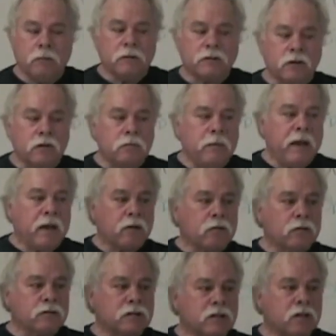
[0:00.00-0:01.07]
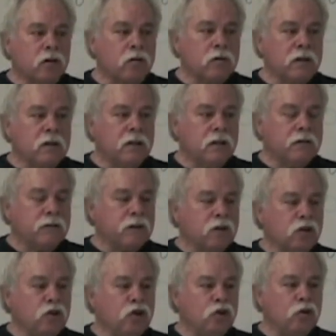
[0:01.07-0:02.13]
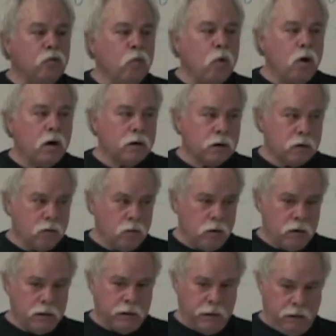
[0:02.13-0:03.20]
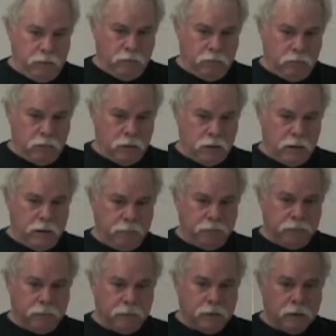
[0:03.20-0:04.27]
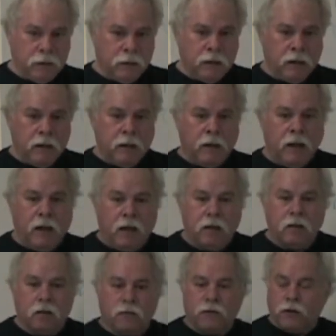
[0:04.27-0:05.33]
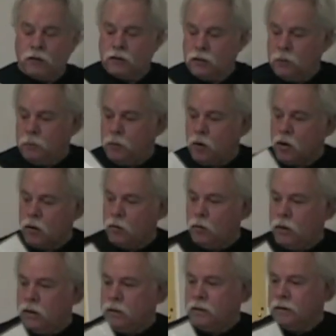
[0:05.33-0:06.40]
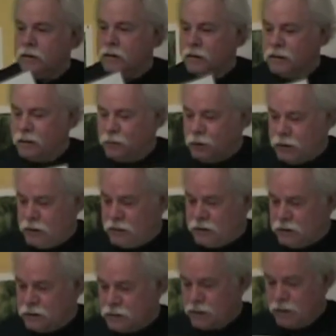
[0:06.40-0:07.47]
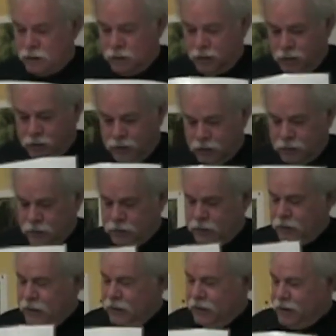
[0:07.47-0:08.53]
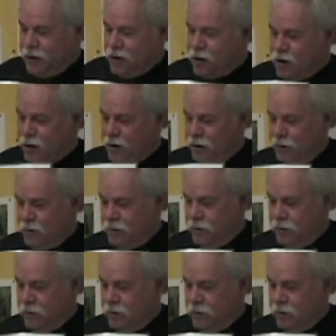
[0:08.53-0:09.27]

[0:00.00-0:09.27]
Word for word: certain macros can only live in good water quality, all right? And the first important one, what is this, yeah, look at this, are,